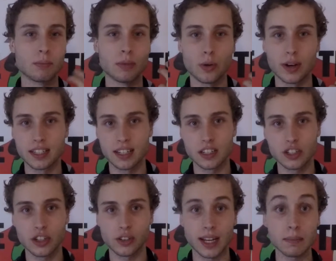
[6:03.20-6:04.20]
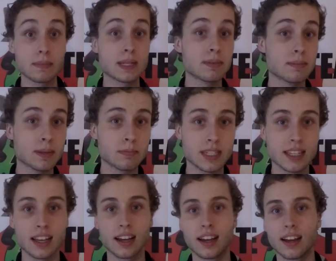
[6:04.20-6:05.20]
noises too, like pss, pss, pss.
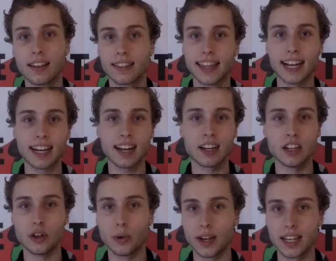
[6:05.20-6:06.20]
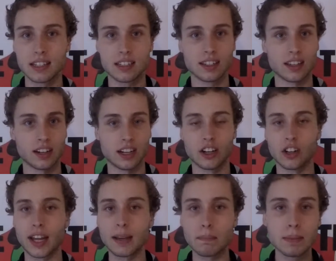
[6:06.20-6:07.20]
That kind of noise,
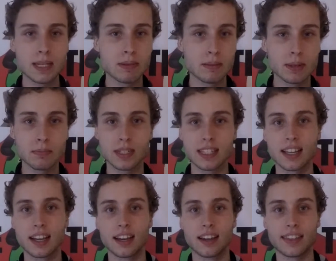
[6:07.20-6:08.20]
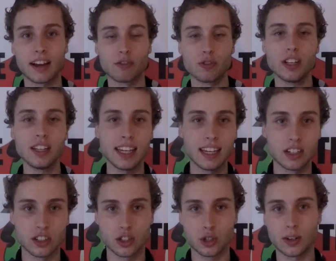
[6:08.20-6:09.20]
like pss, pss, pss, pss. That really
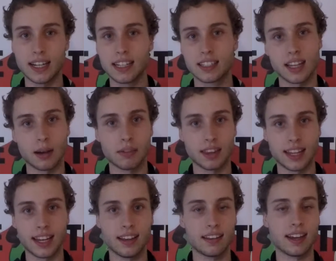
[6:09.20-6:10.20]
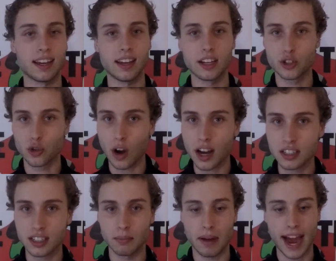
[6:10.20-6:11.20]
intrigues them, and it draws
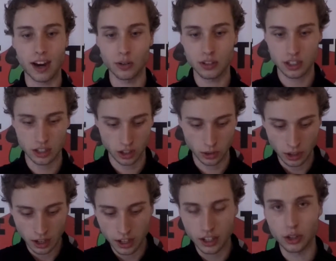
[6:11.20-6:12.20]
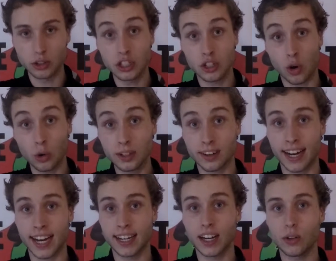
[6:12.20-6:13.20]
them out. So you'll just hold your
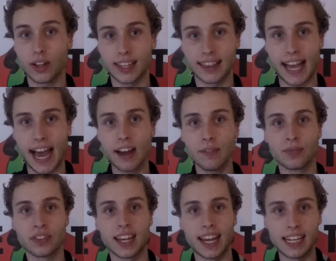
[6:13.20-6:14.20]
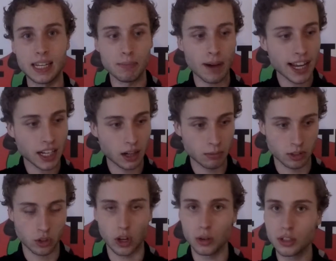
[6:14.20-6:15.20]
hand out like that, and he might come
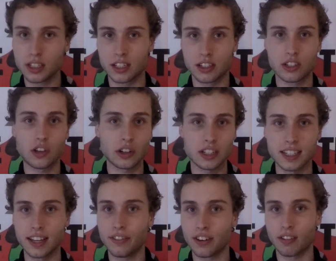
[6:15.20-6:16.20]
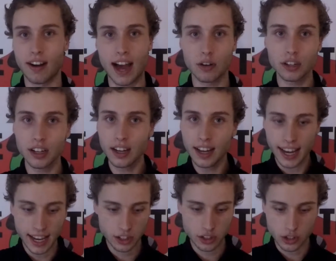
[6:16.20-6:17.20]
close and start sniffing around,
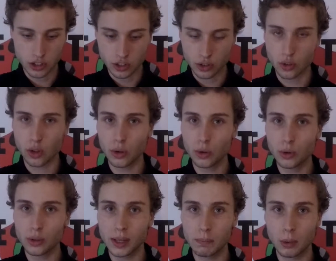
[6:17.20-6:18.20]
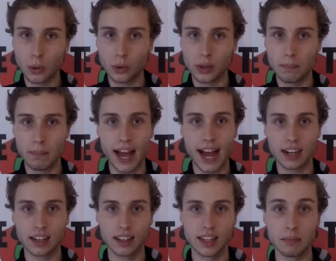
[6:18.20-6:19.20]
and just slowly pull it
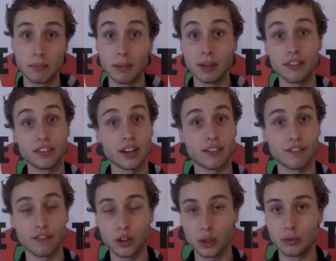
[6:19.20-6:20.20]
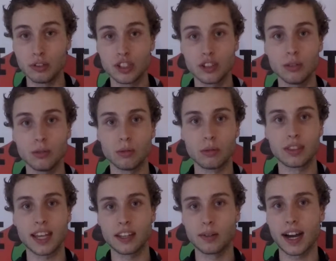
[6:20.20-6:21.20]
back. And then maybe if you have food too
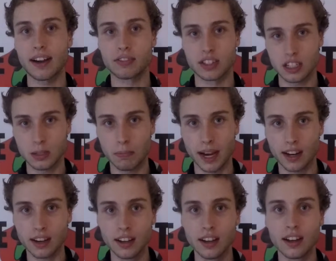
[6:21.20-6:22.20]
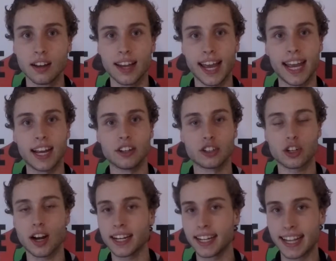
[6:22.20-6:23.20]
that you have to spare, and you're
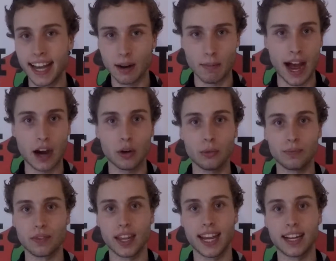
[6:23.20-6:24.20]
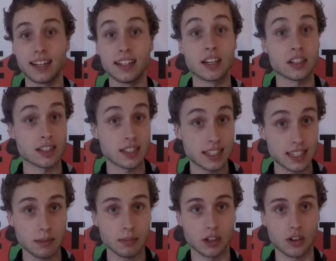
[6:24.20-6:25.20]
trying to get him out, and he doesn't
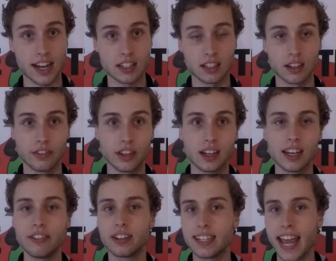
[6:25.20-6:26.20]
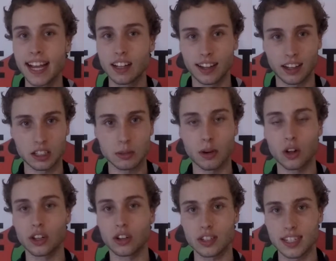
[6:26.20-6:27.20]
seem aggressive, you could even take like a small
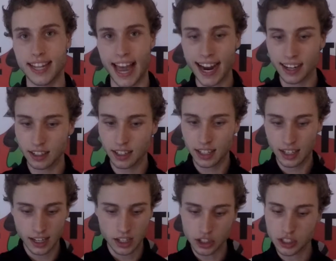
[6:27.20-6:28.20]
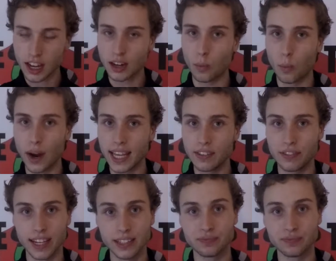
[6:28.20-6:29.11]
little snack and just kind of wave it.